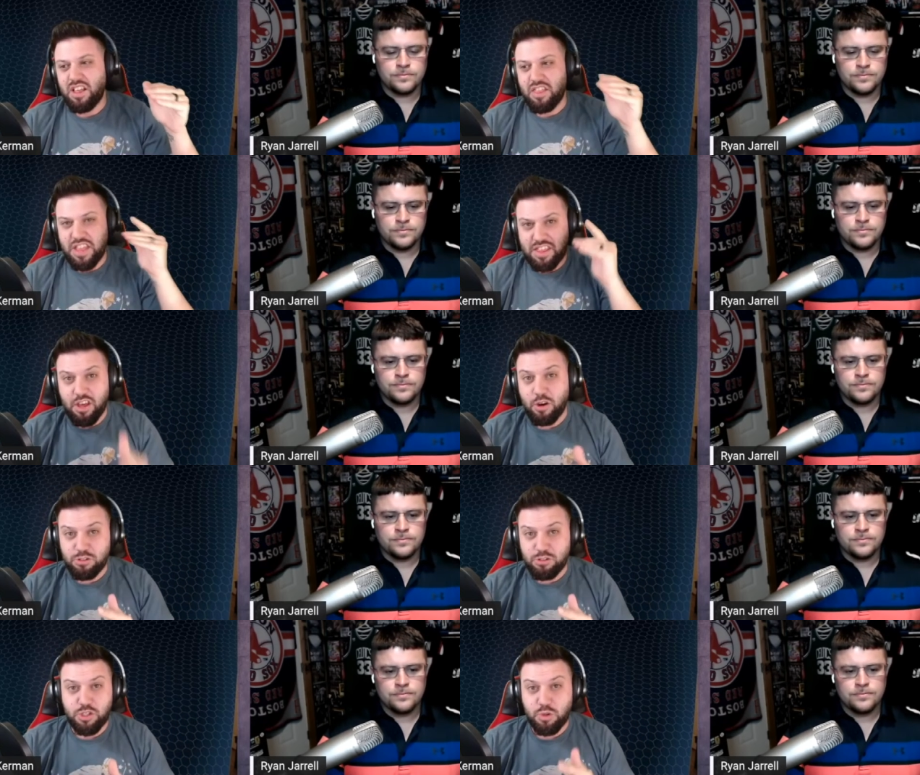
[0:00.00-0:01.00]
Speaker 1: than
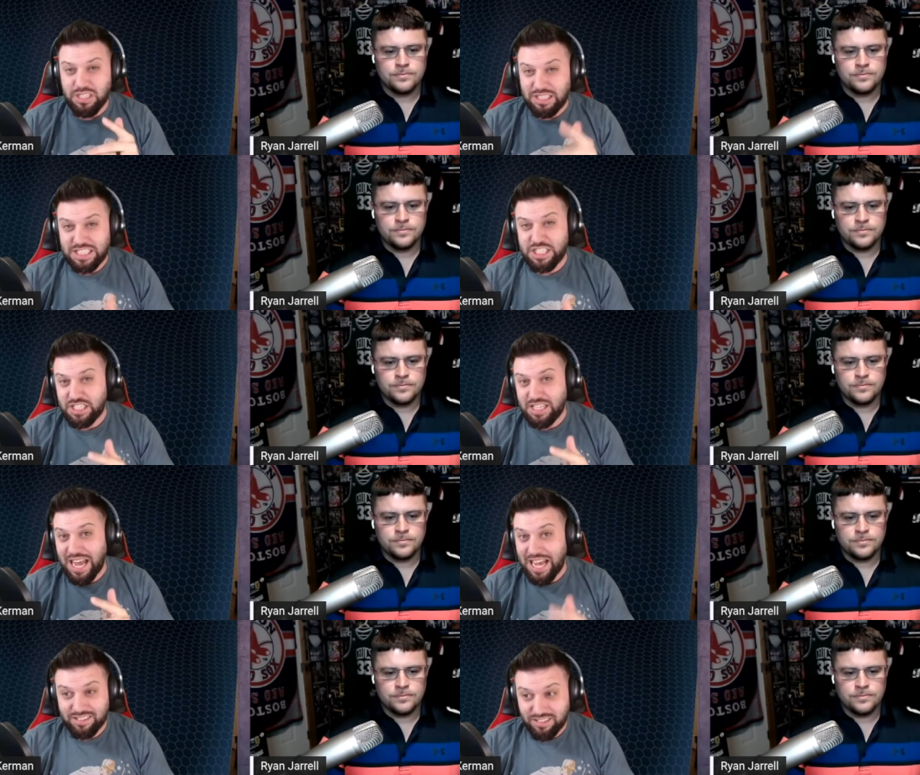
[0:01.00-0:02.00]
those two collegiate
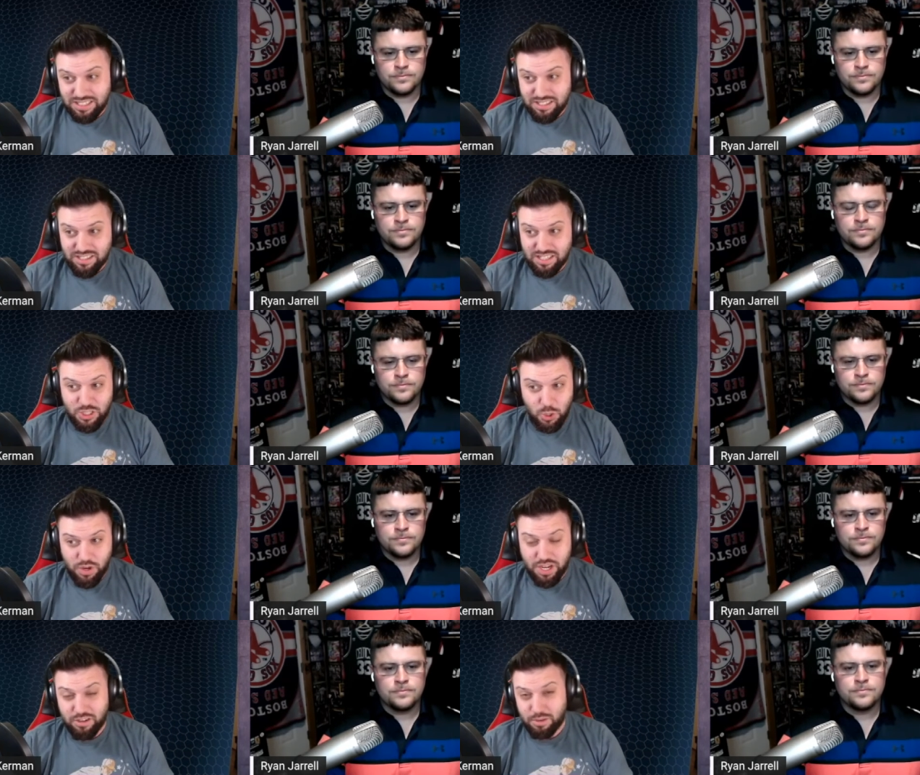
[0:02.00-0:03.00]
athletes in
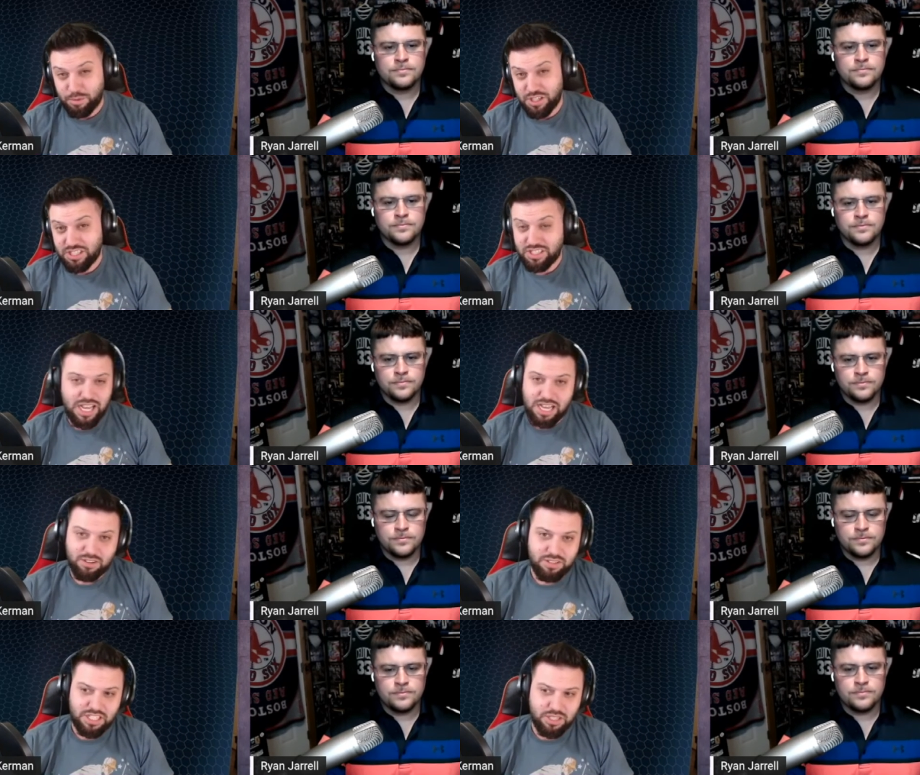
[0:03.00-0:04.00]
Soriano and Brundage?
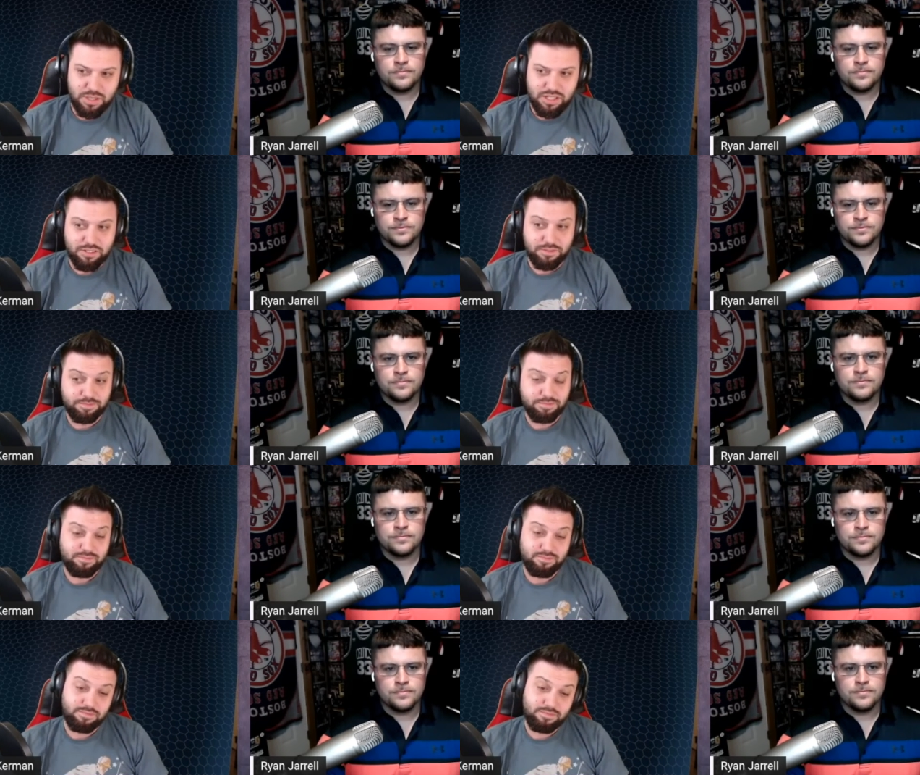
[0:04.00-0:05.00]
I don't think so either.
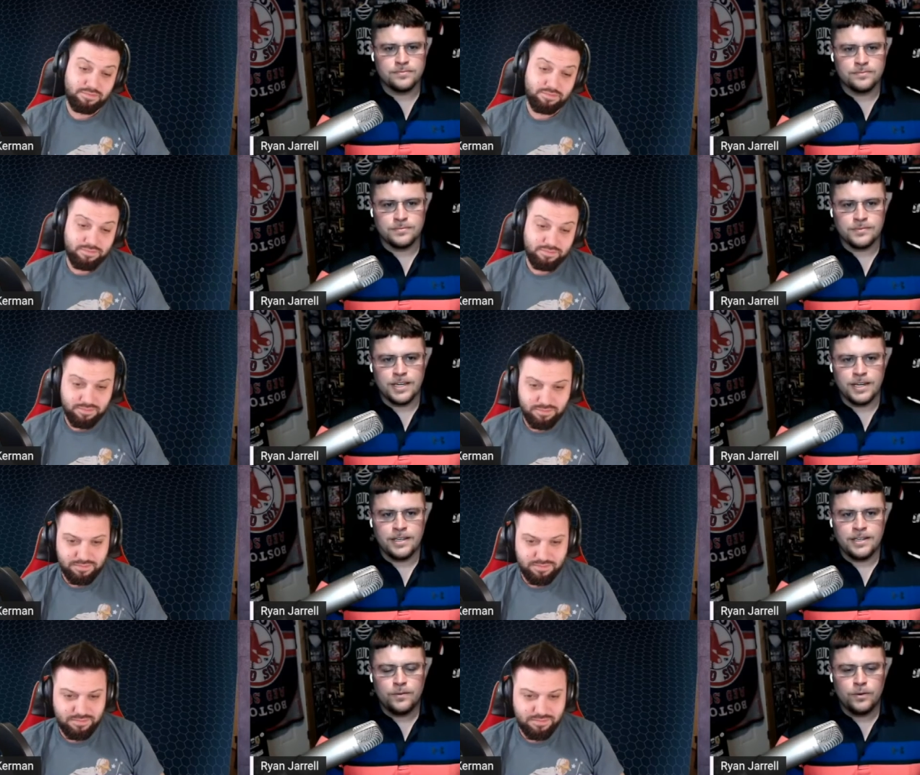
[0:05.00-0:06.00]

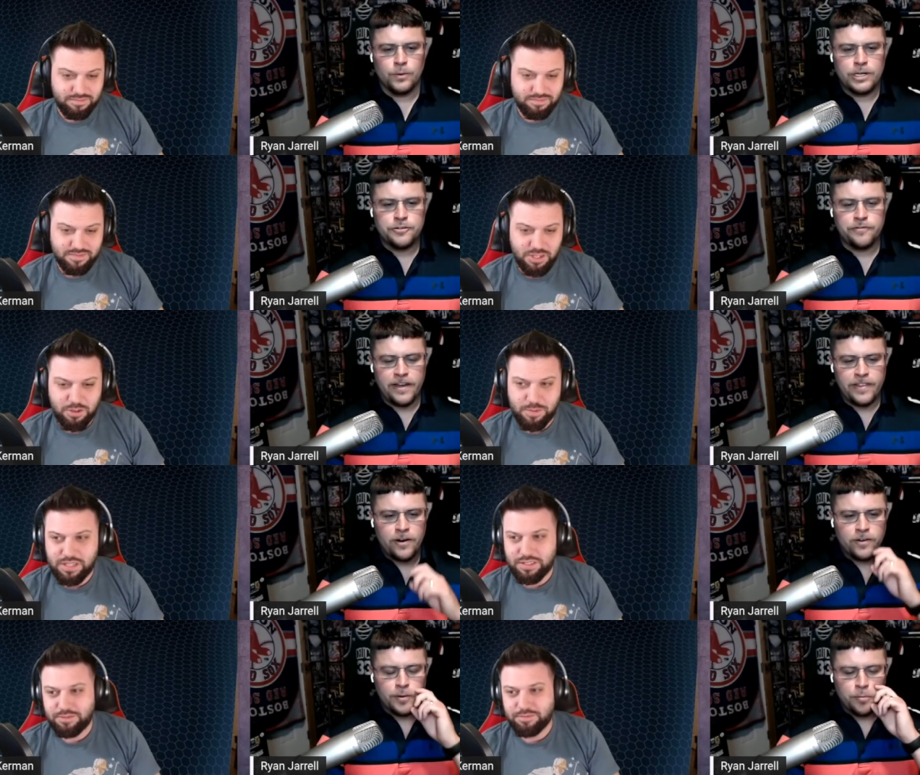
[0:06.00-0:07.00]
Speaker 2: Okay. Well, what did you
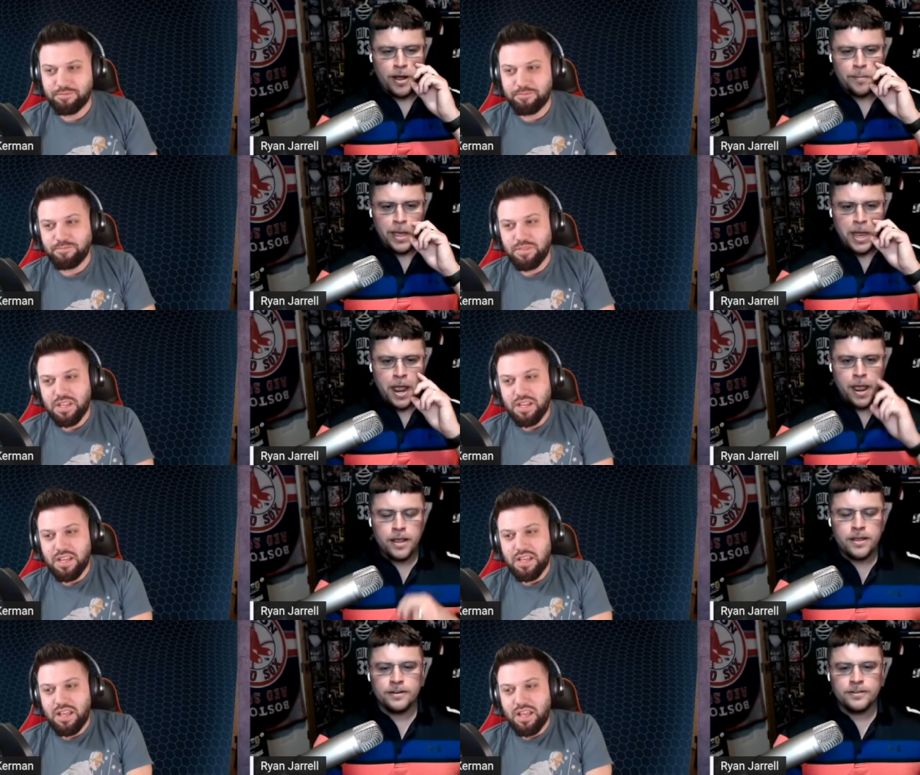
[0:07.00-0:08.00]
mean? find there on the prop
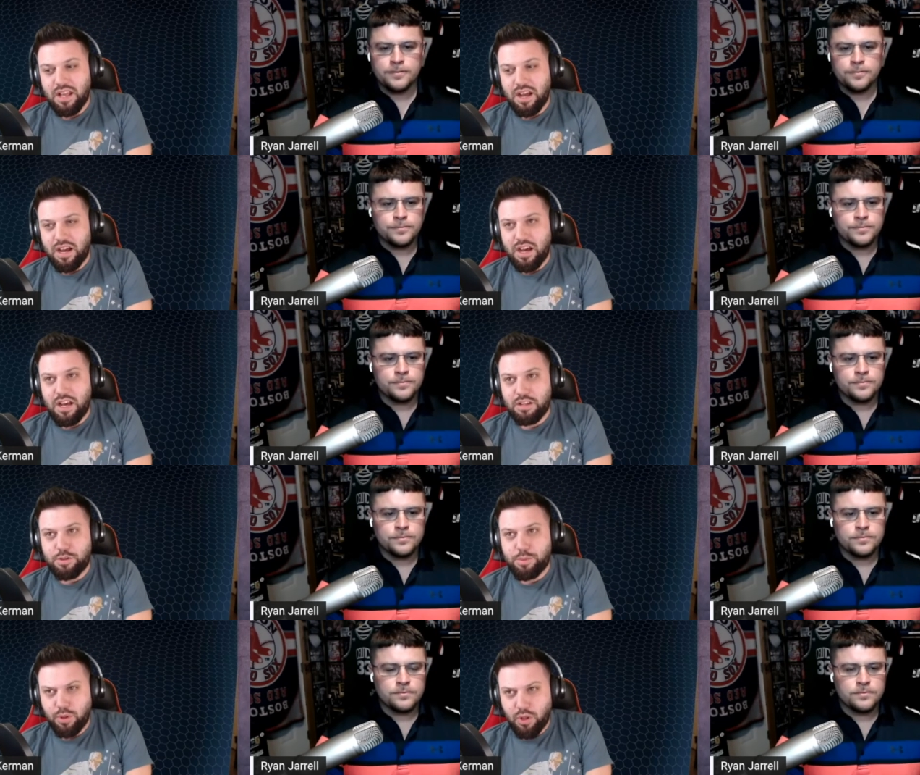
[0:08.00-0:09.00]
bet?
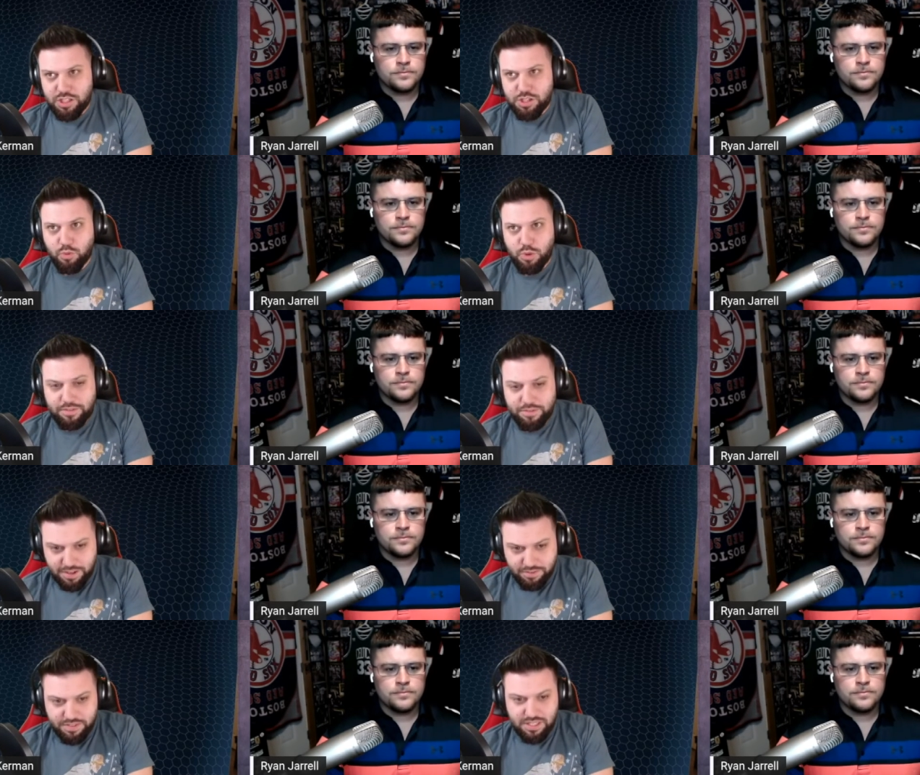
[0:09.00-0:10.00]
Speaker 1: Uh, plus
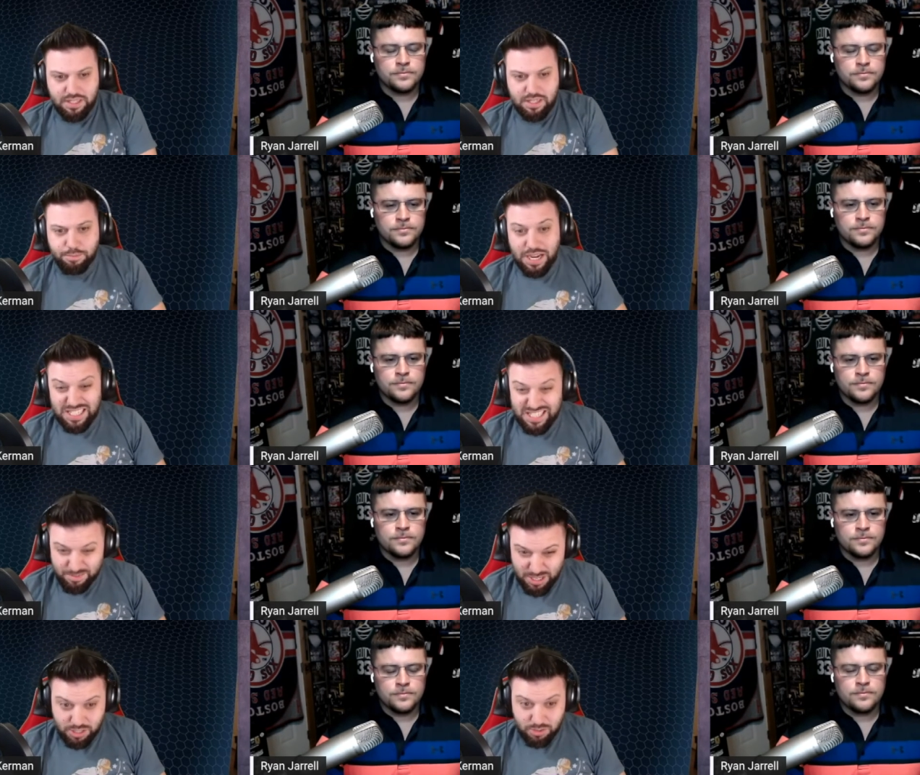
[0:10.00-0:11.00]
350 by
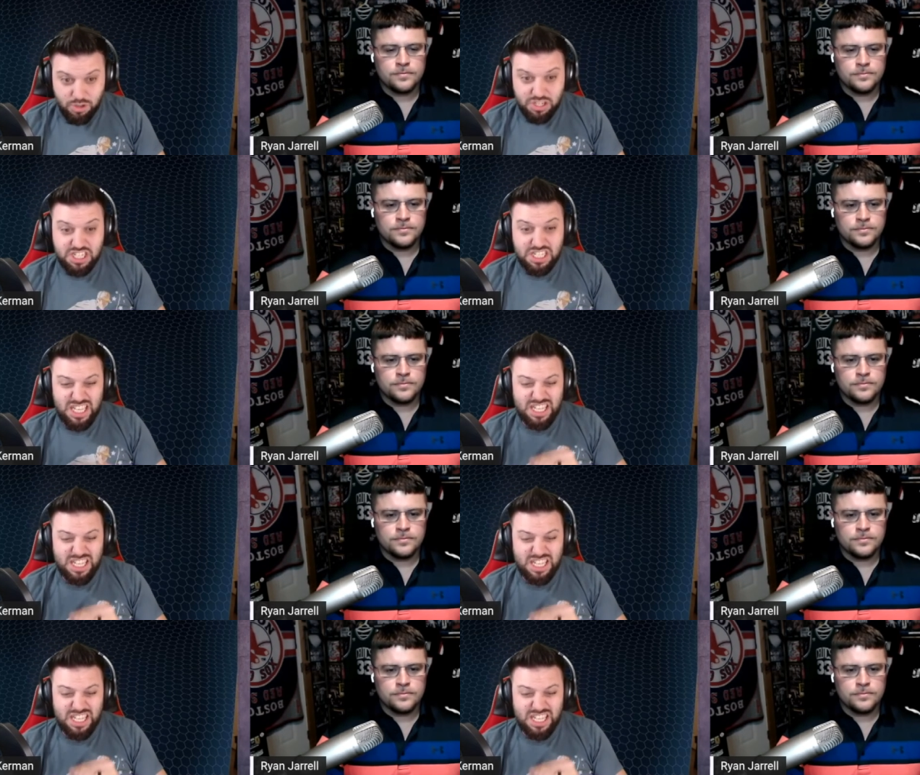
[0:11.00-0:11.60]
submission, which is